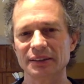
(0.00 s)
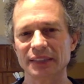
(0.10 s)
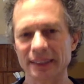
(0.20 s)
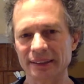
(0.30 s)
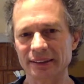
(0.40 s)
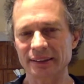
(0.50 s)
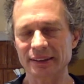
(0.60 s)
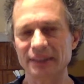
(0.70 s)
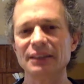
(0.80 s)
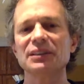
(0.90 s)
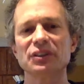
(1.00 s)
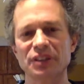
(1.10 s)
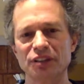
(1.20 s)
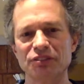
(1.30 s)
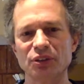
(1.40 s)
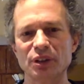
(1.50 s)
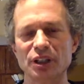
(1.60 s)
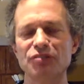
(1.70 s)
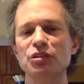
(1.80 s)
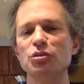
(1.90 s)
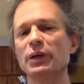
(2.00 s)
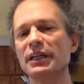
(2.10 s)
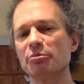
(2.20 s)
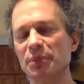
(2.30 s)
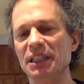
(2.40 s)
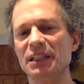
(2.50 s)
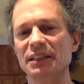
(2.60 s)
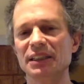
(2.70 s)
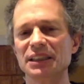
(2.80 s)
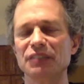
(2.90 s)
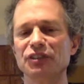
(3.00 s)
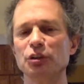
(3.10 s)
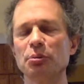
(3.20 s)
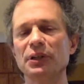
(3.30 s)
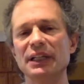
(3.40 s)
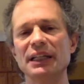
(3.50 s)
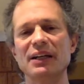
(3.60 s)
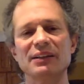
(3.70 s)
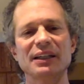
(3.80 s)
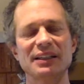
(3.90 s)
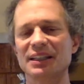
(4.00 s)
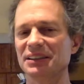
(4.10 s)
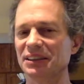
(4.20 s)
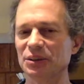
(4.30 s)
Get it? So therefore, if you grant beingness, if you're putting out like, yes,